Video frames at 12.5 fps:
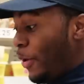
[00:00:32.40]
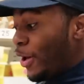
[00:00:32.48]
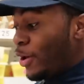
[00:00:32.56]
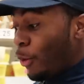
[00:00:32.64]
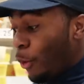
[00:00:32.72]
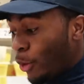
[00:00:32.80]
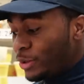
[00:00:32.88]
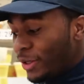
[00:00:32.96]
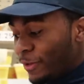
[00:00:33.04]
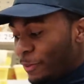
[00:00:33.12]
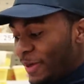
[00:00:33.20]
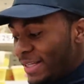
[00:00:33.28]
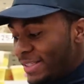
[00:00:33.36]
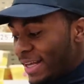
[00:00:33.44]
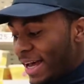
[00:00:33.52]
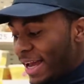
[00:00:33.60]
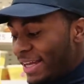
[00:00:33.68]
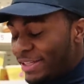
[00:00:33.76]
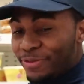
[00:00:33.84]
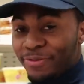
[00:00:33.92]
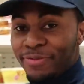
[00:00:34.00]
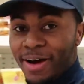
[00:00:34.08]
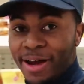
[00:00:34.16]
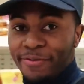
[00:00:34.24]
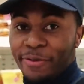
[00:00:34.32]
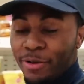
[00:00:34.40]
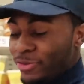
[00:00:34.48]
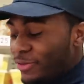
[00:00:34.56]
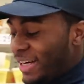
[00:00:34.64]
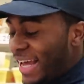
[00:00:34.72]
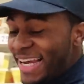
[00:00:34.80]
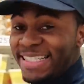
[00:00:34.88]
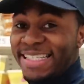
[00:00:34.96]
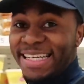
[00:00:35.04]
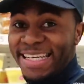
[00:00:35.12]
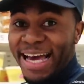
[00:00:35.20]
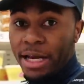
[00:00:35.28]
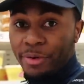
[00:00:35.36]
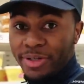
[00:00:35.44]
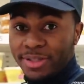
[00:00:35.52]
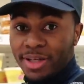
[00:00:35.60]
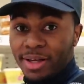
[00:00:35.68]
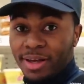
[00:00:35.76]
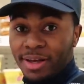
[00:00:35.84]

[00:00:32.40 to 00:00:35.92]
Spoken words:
Per quarter of a pizza is 518 calories.